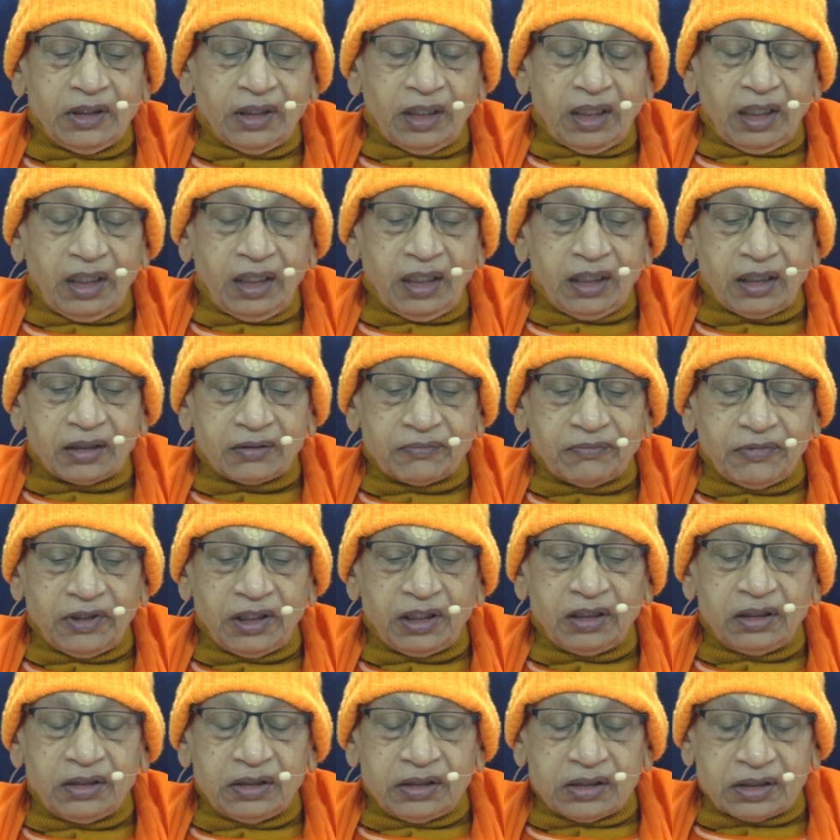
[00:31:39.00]

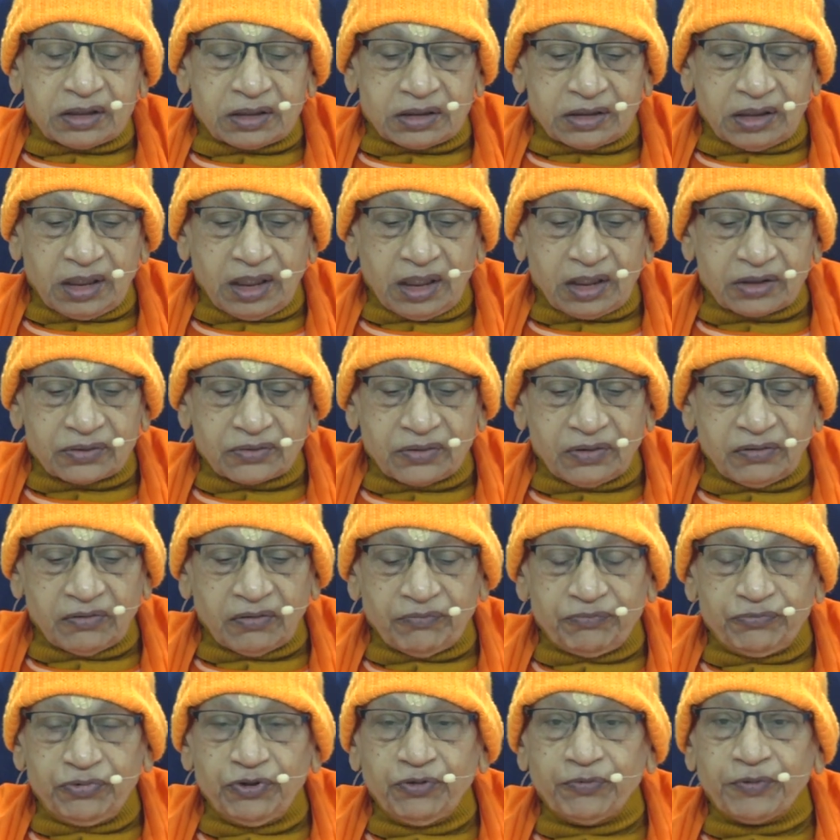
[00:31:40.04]
Atma sadasvaya
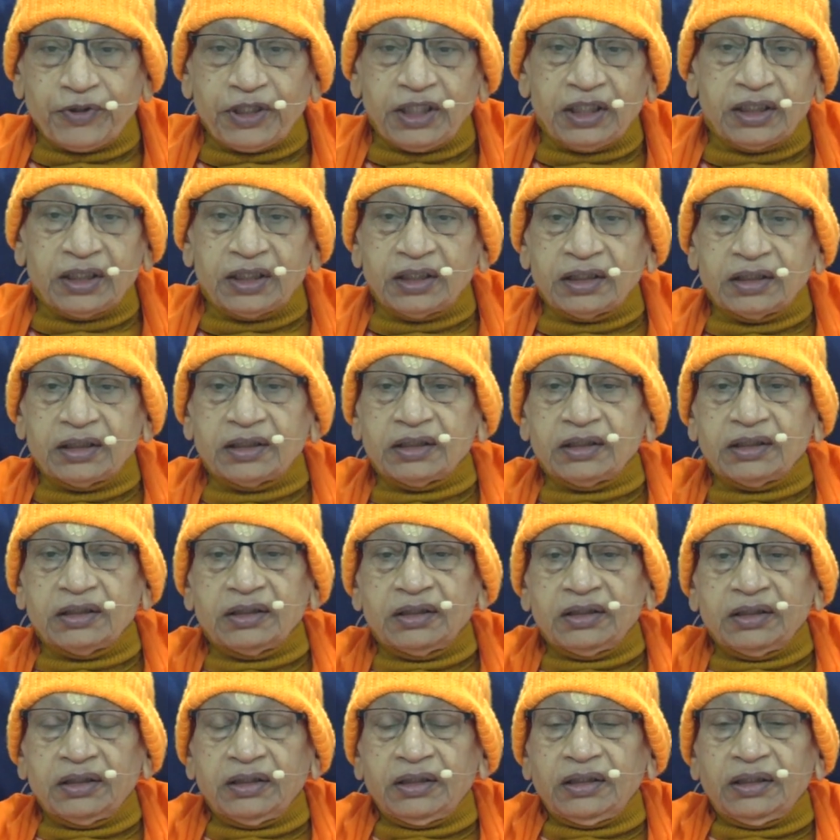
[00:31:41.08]
abhyupeya.
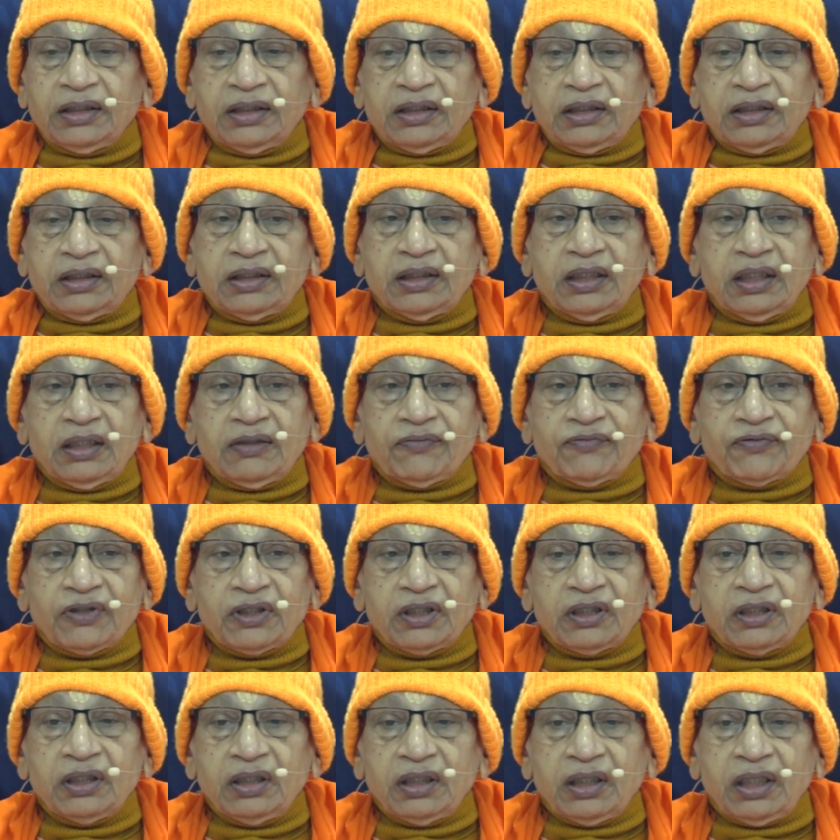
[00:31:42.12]

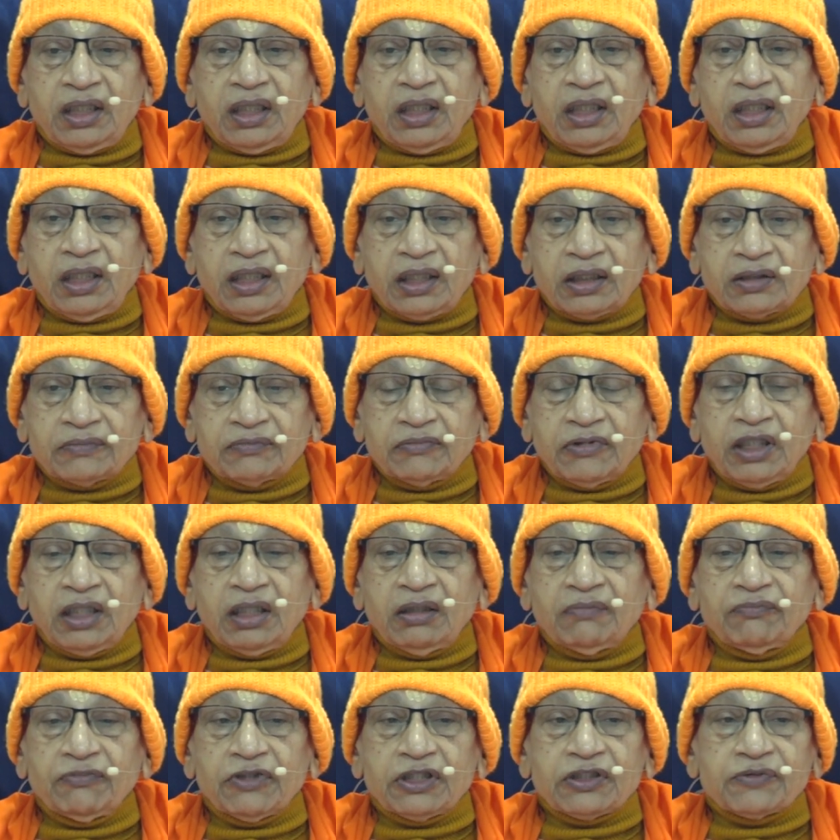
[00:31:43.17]
Therefore,
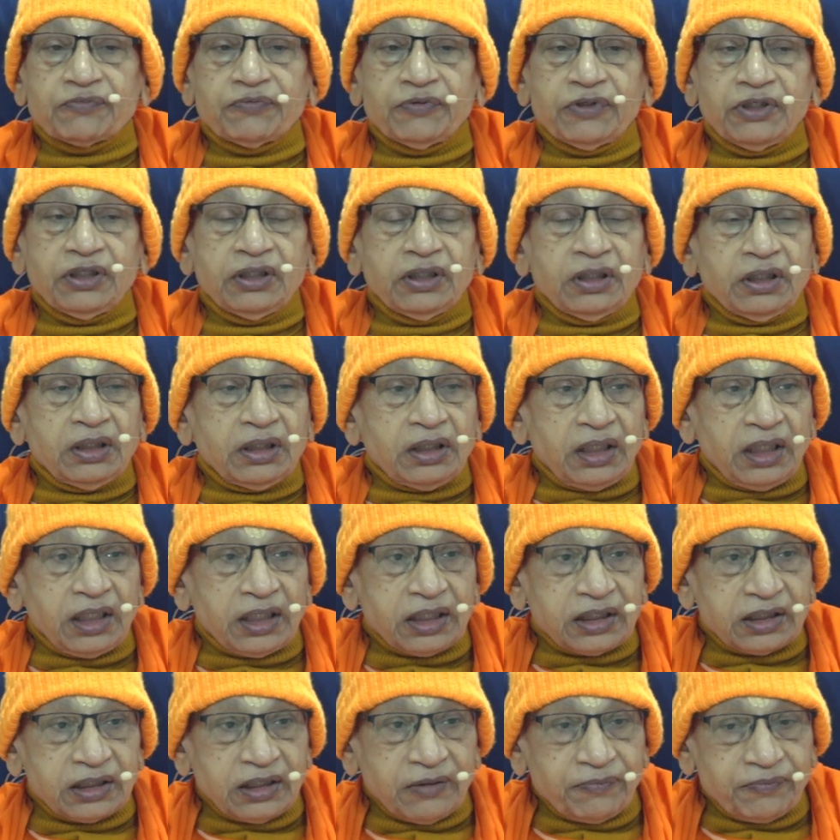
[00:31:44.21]
Atma must be
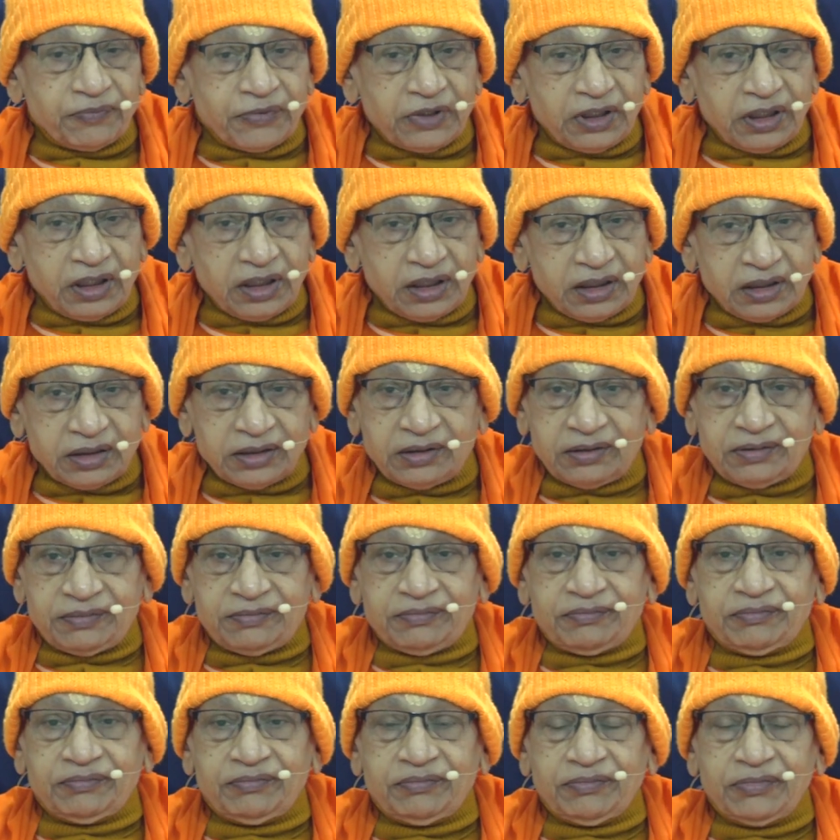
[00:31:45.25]
accepted as
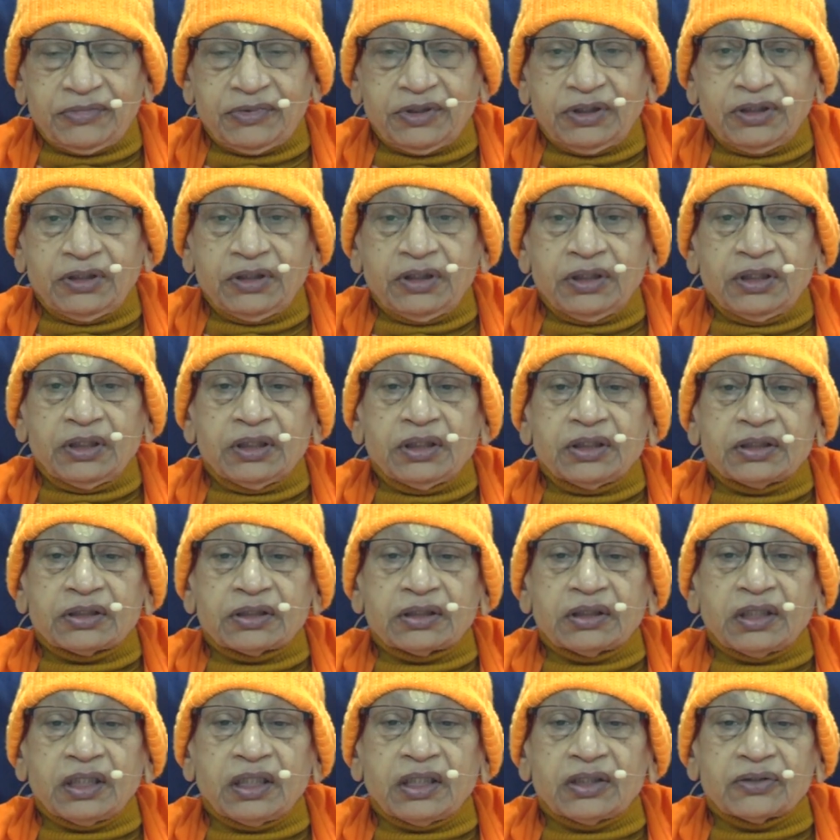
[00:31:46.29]

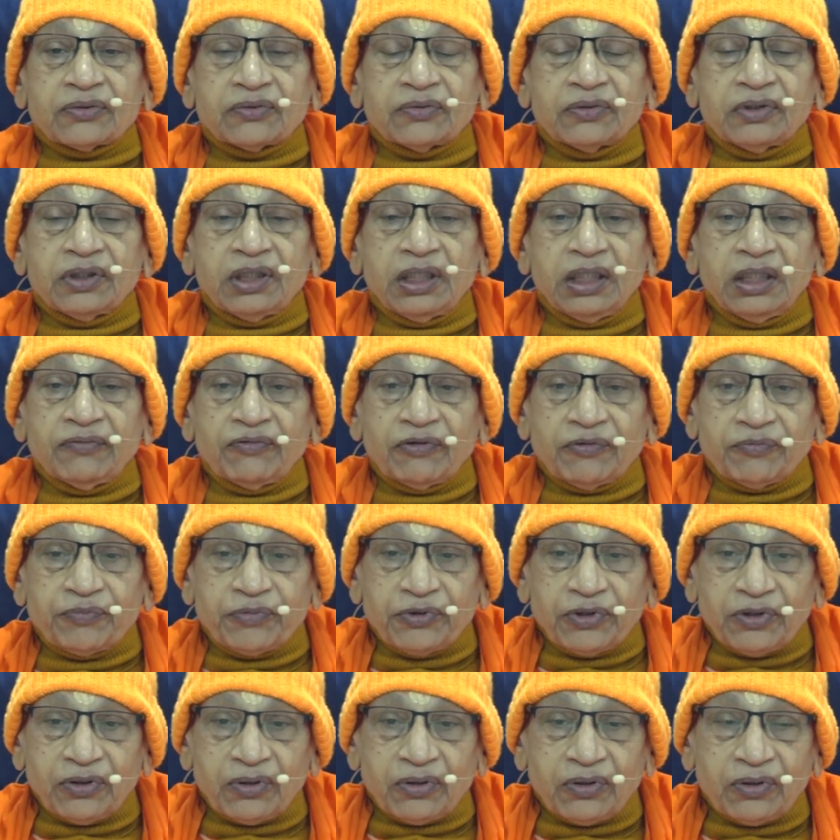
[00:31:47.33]
sadashuddha, ever
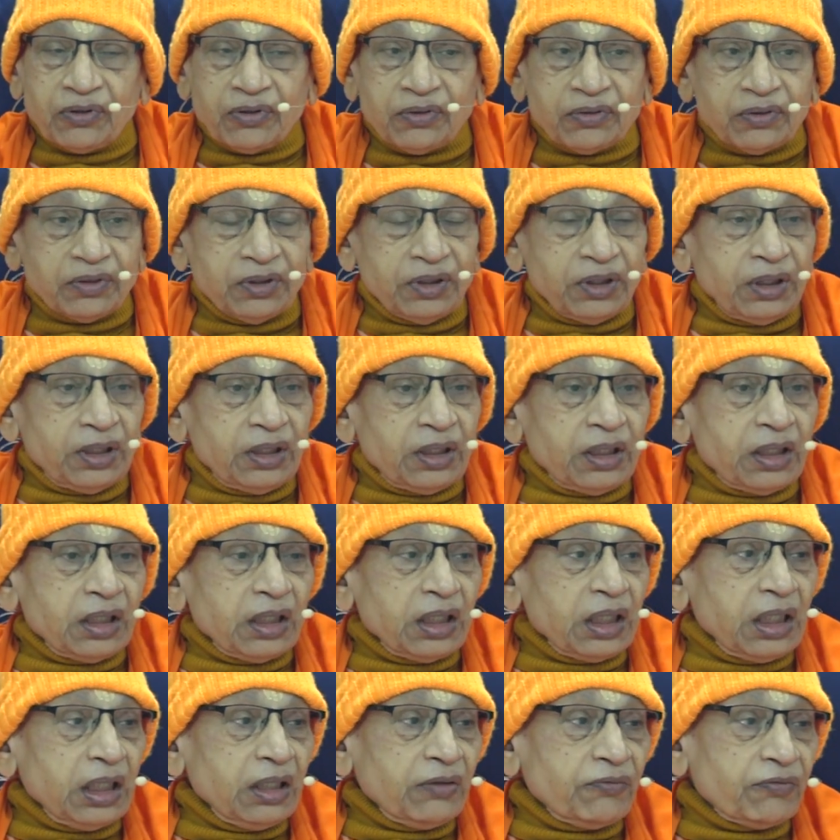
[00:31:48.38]
pure,
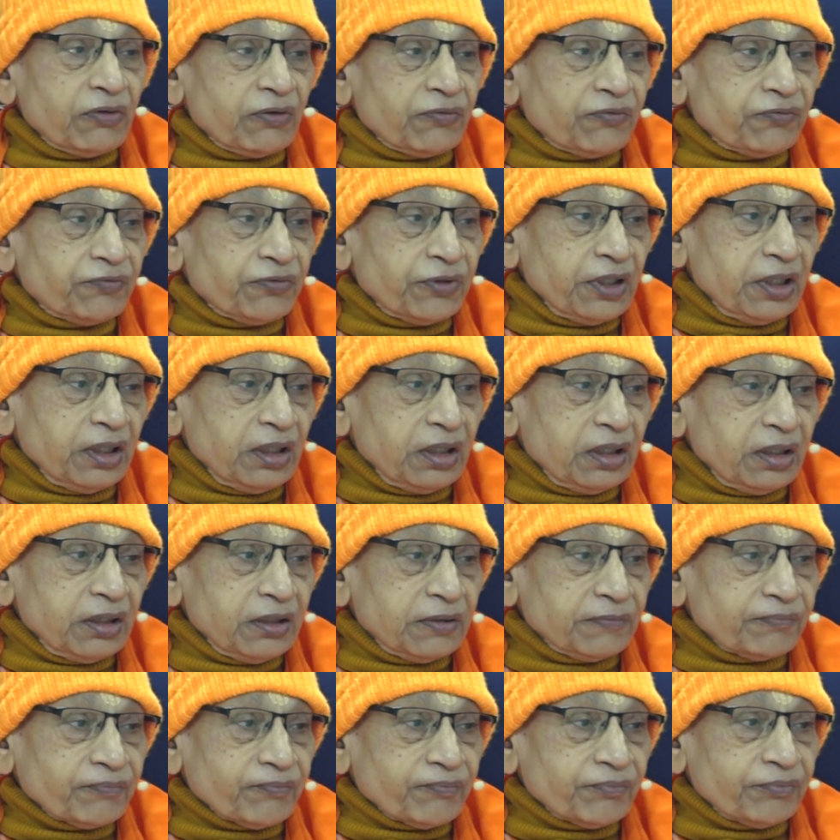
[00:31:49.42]
ever
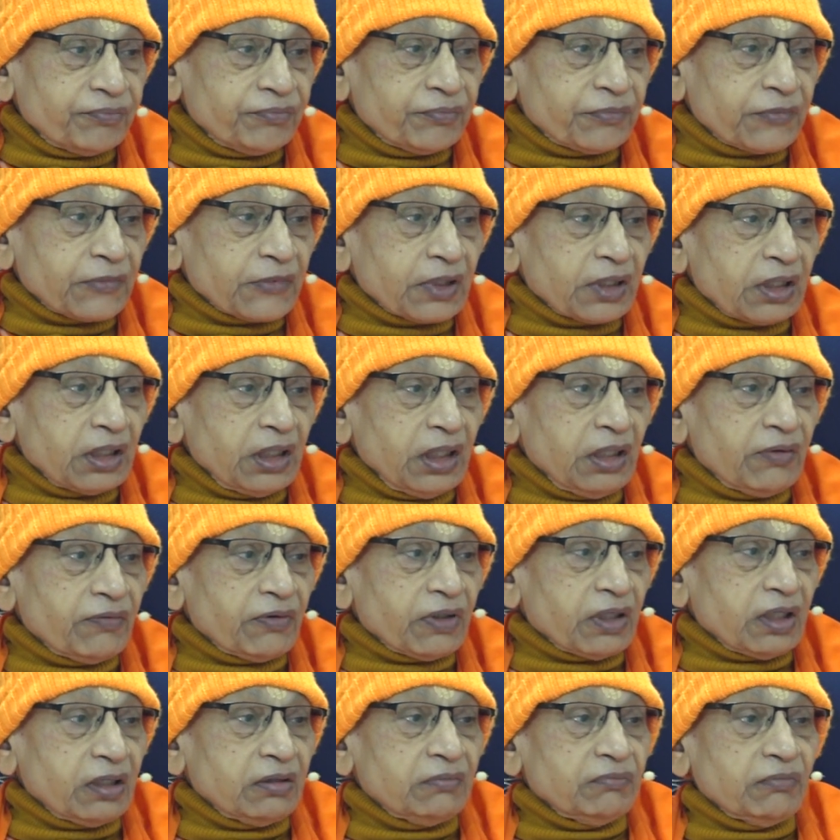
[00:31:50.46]
free,
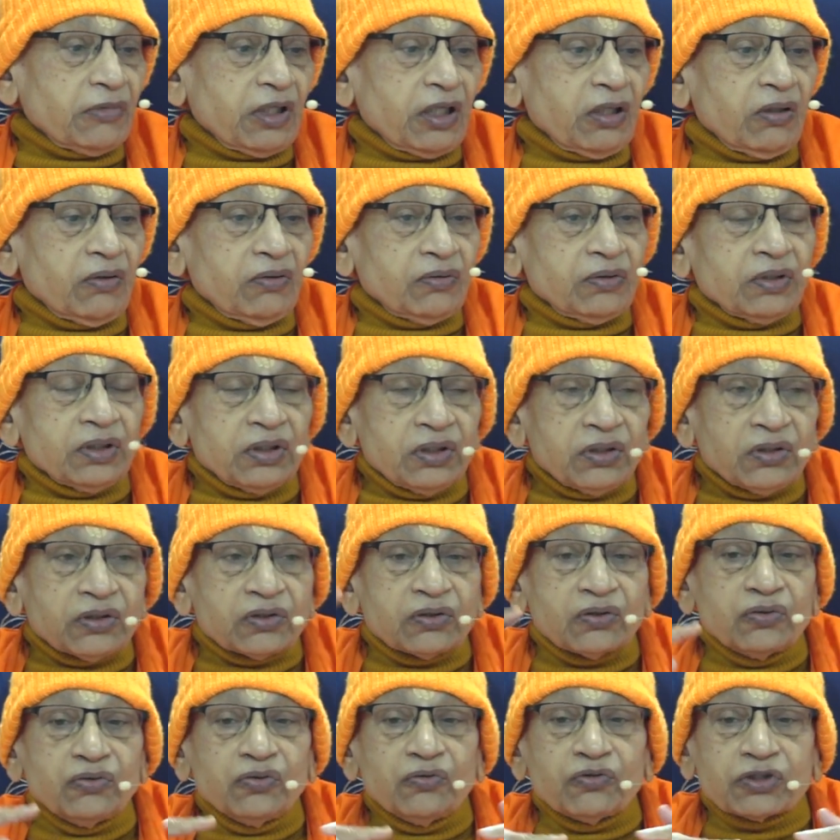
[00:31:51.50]
ever unbound.
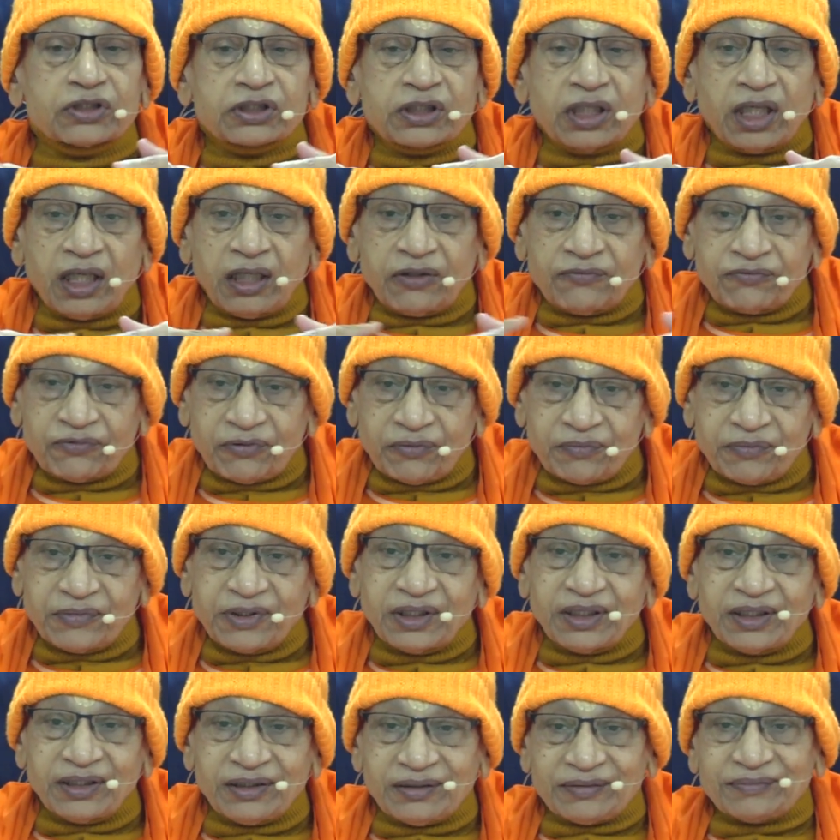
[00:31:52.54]
So you start from
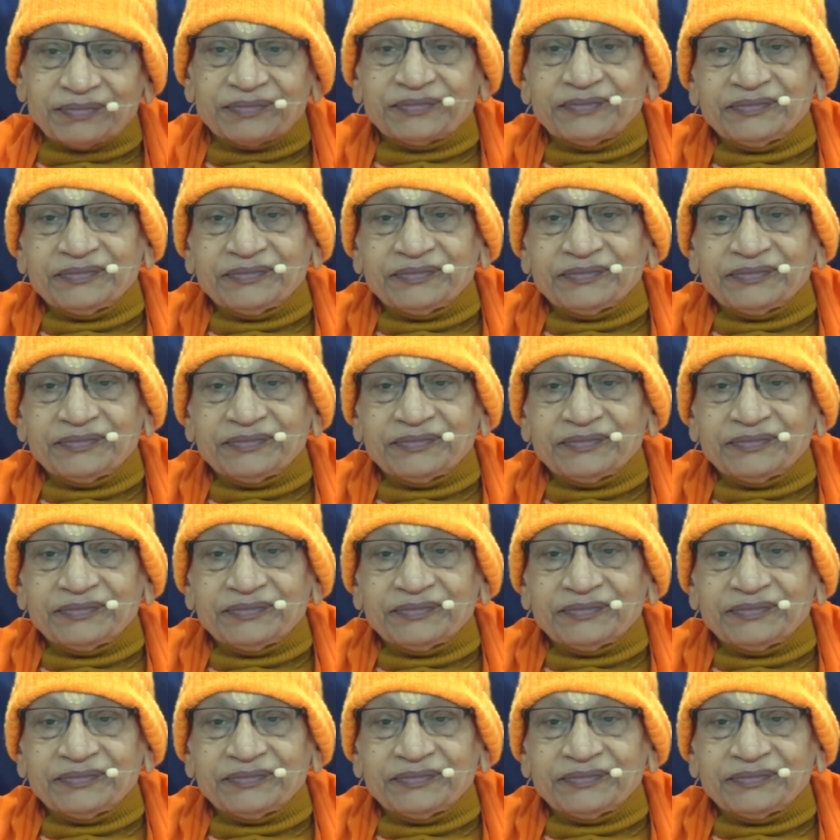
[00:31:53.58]
there.